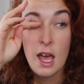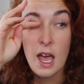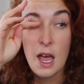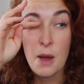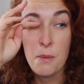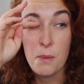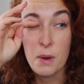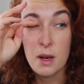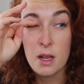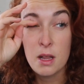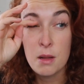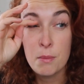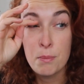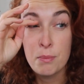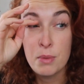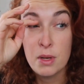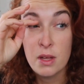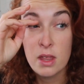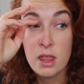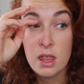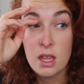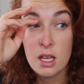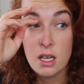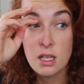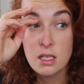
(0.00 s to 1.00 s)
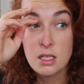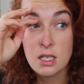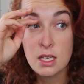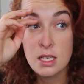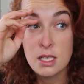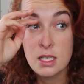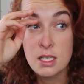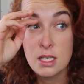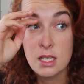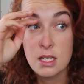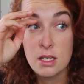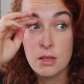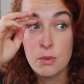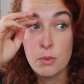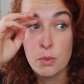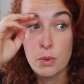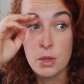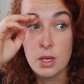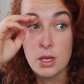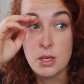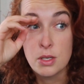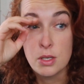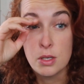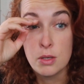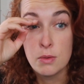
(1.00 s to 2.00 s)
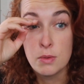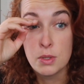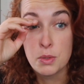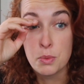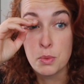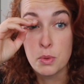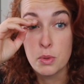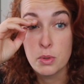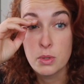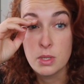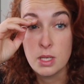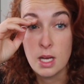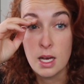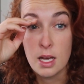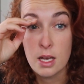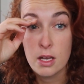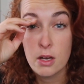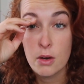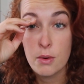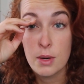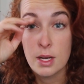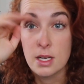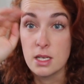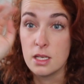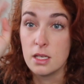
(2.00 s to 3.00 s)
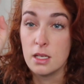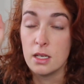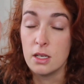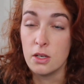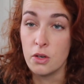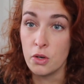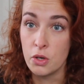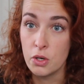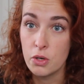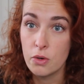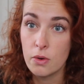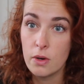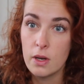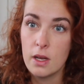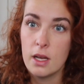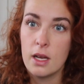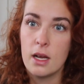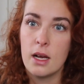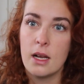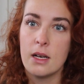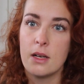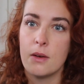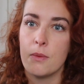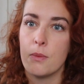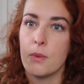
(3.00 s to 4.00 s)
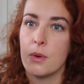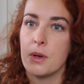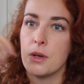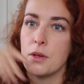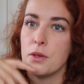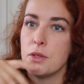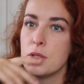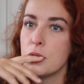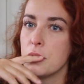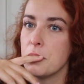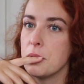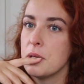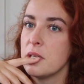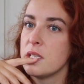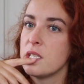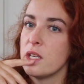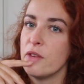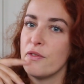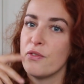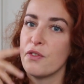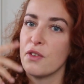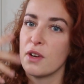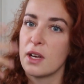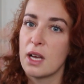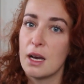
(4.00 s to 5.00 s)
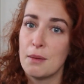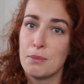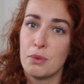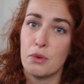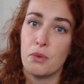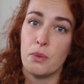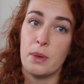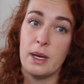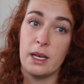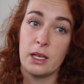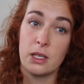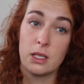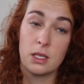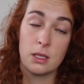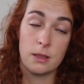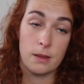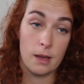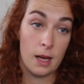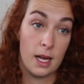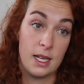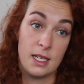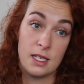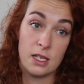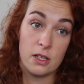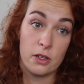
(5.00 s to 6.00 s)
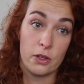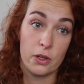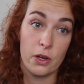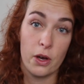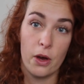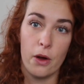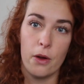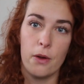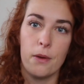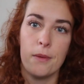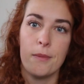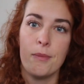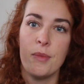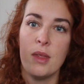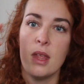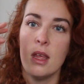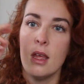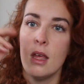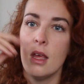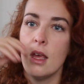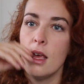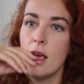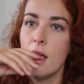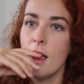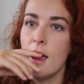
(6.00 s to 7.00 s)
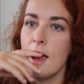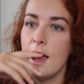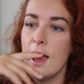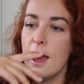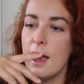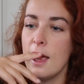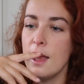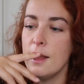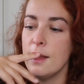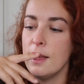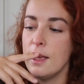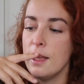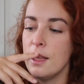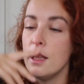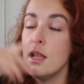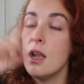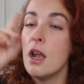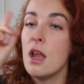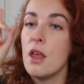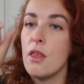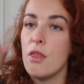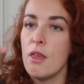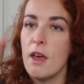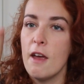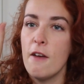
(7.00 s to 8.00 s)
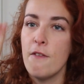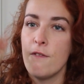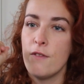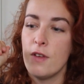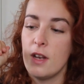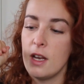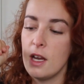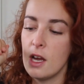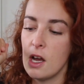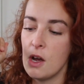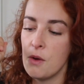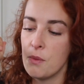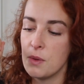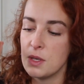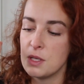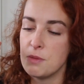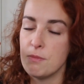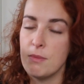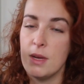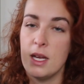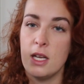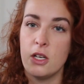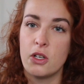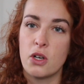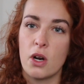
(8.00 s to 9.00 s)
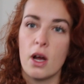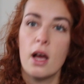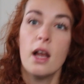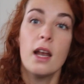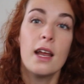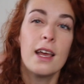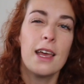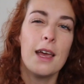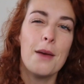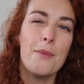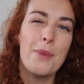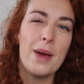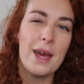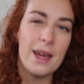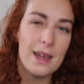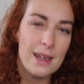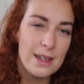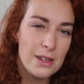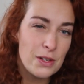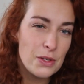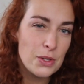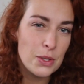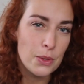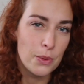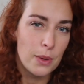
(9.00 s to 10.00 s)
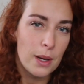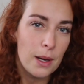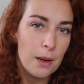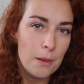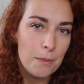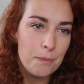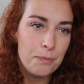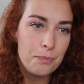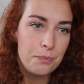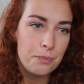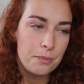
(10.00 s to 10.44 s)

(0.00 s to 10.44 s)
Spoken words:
And one of the big things I didn't want to do was walk Diego. I didn't enjoy it. I didn't want to do it. So for a couple of weeks, I didn't go. And then that video was me trying to get back into it.